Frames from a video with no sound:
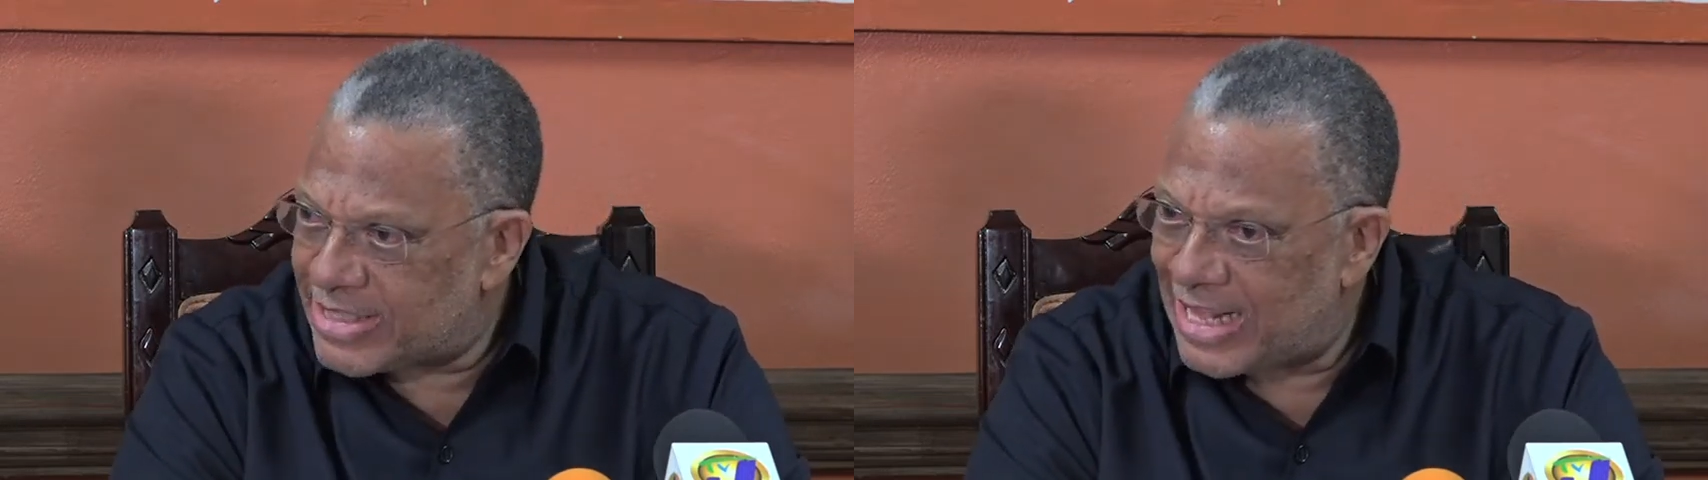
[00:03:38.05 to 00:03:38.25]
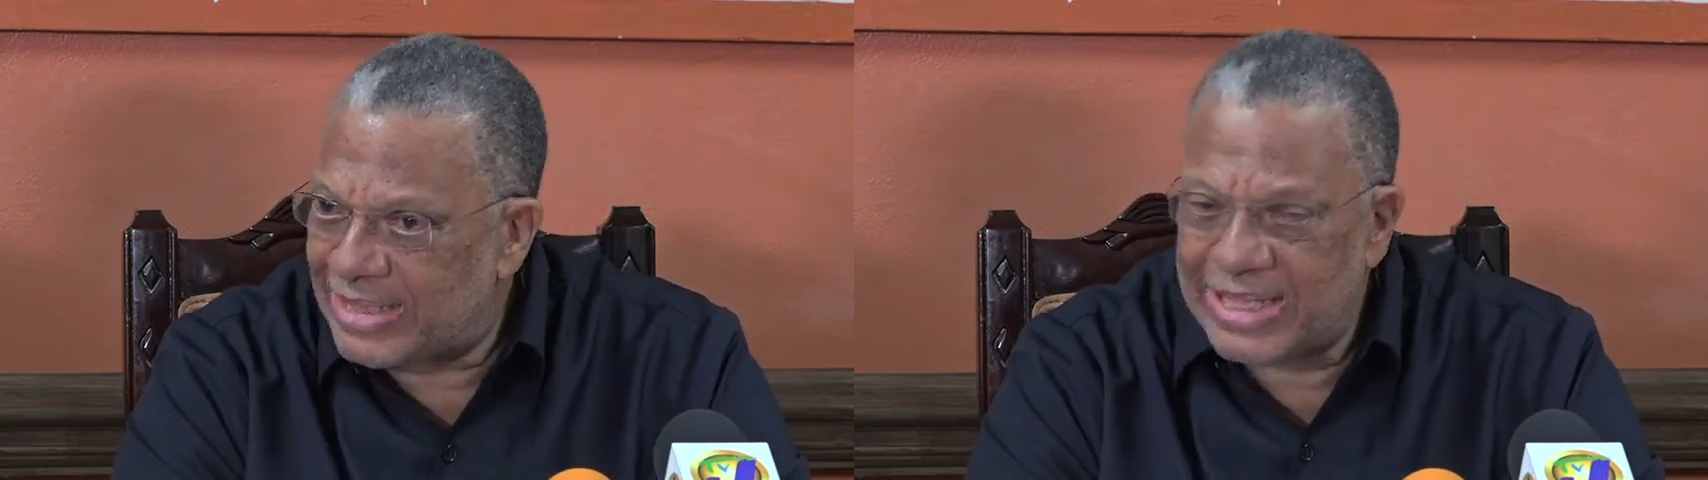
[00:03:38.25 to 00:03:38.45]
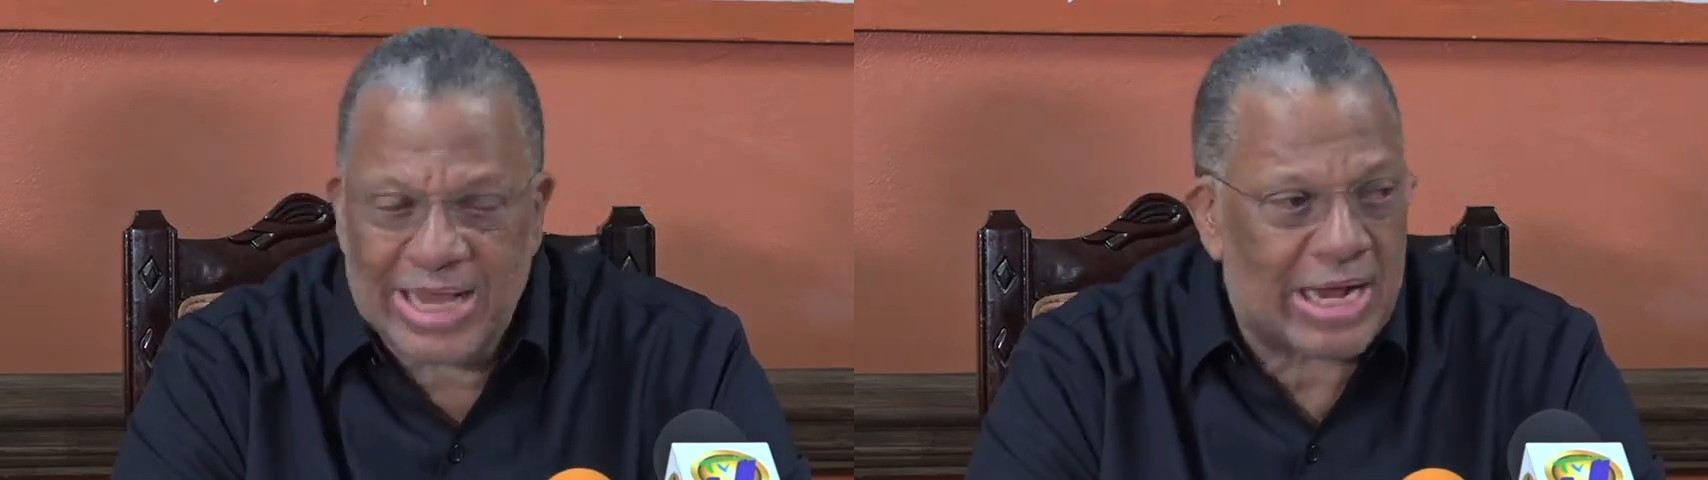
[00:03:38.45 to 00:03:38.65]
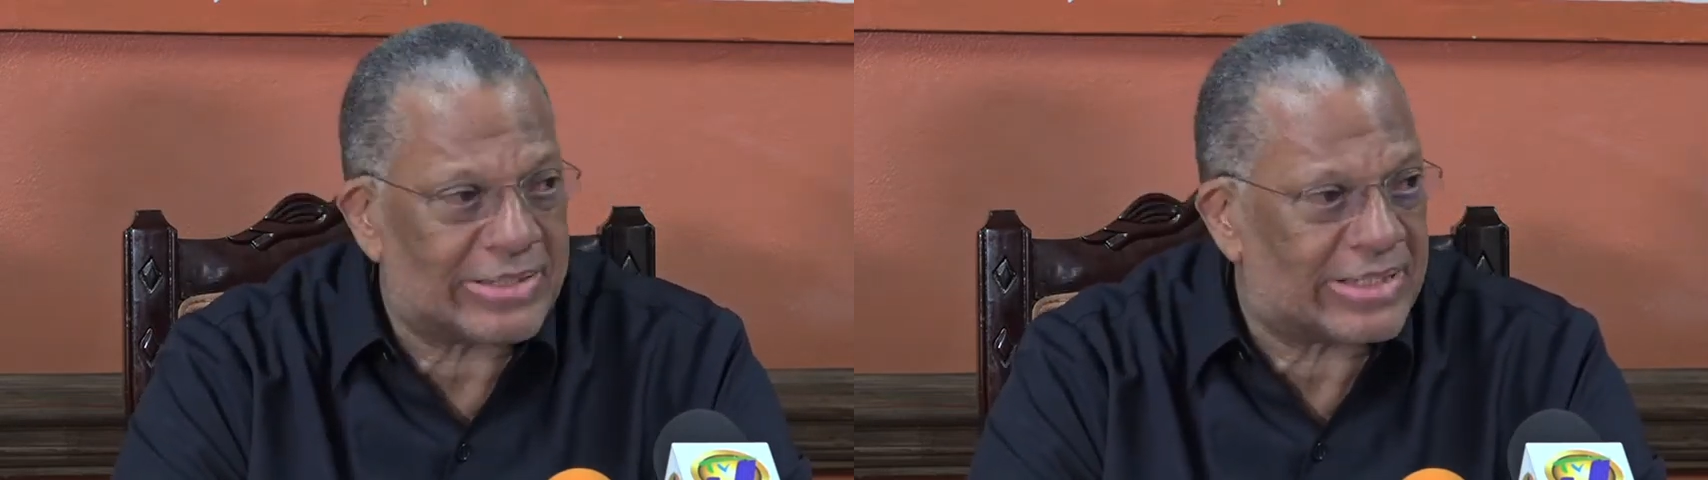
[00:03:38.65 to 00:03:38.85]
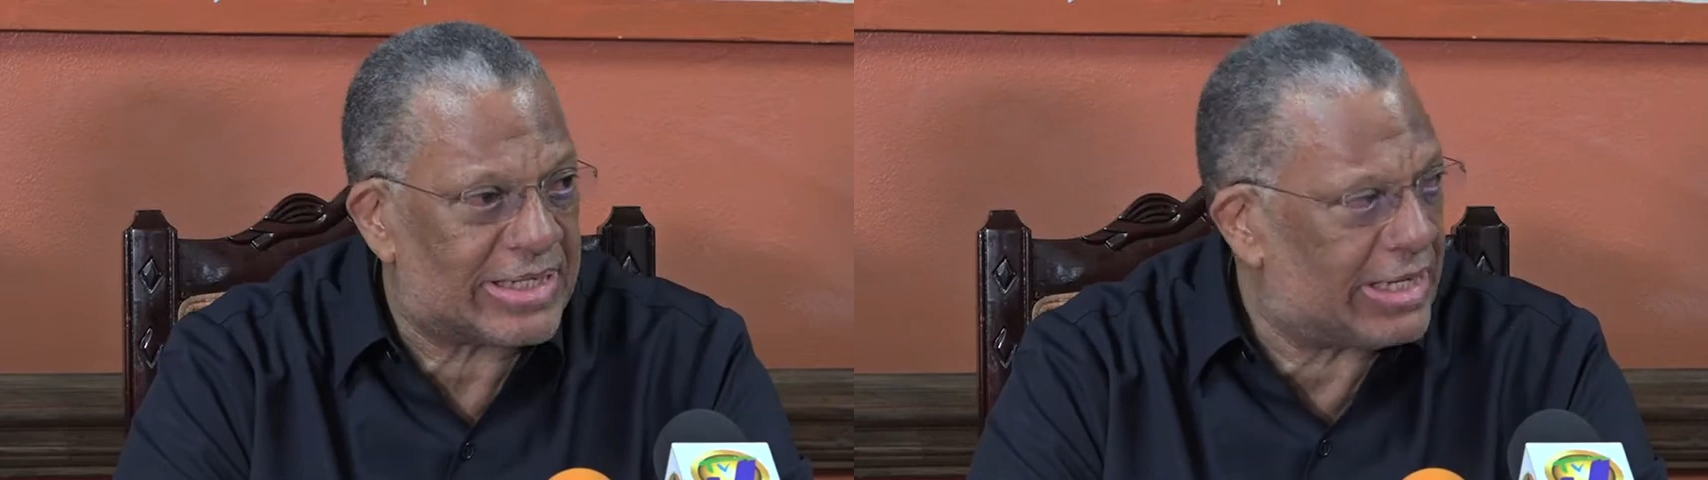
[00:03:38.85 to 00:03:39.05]
that they are
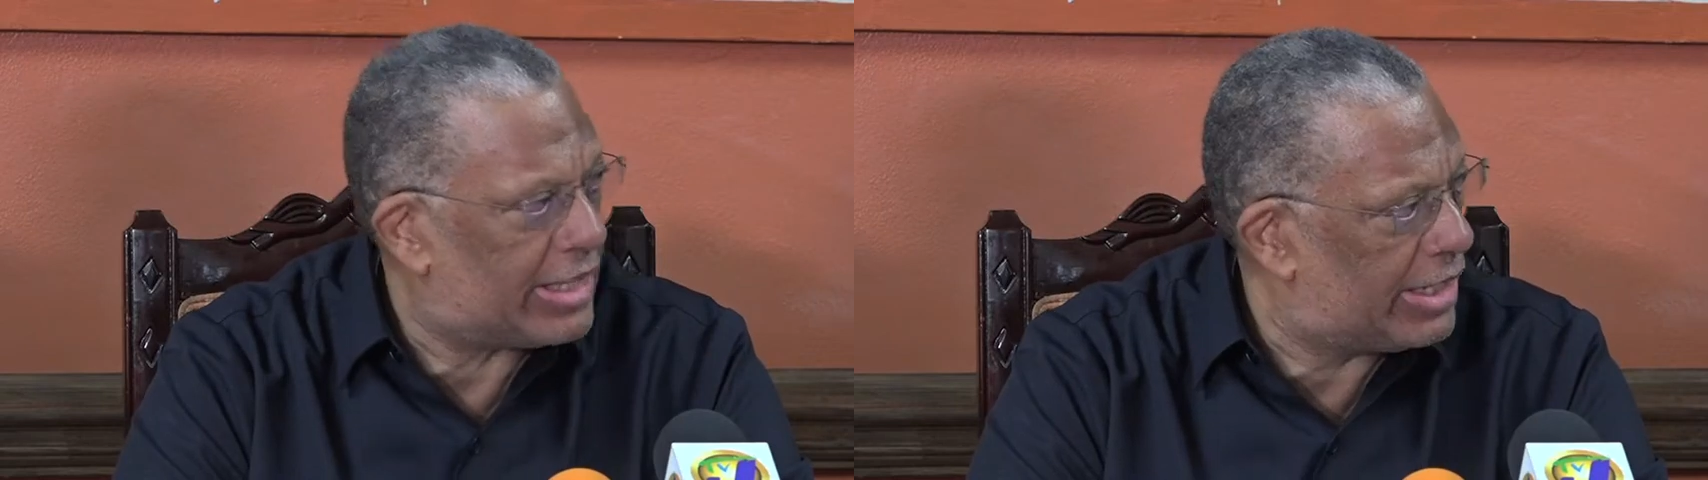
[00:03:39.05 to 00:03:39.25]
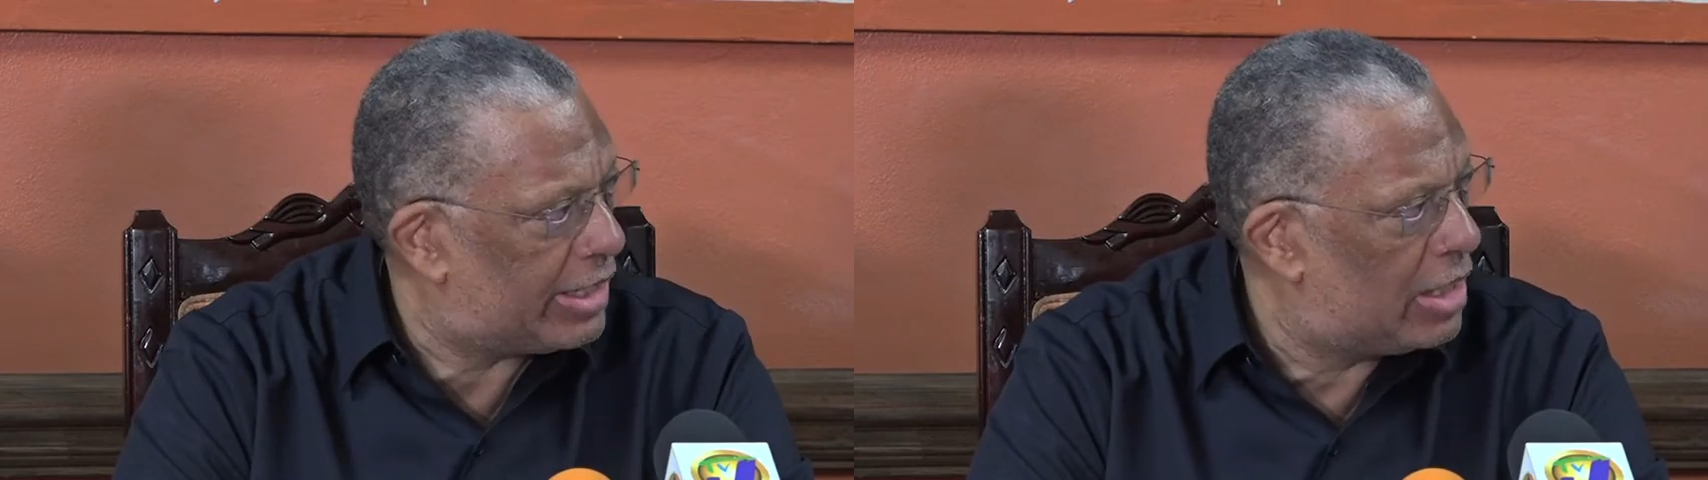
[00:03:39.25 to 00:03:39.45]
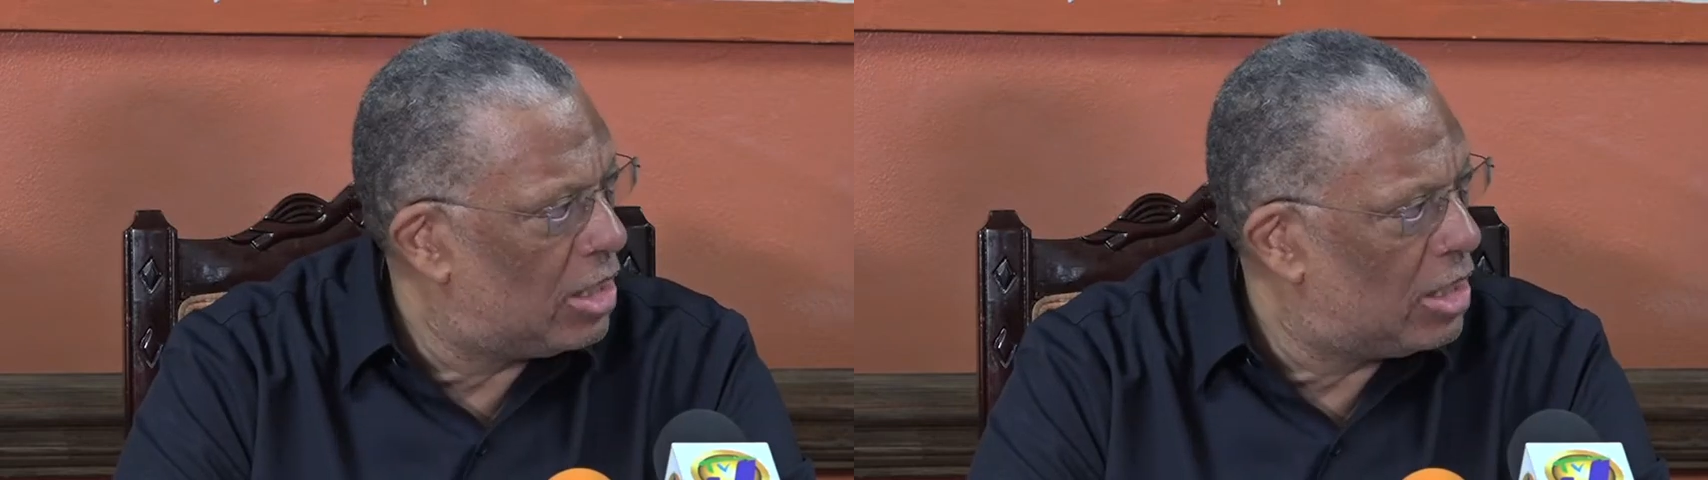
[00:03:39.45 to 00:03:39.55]
seeking,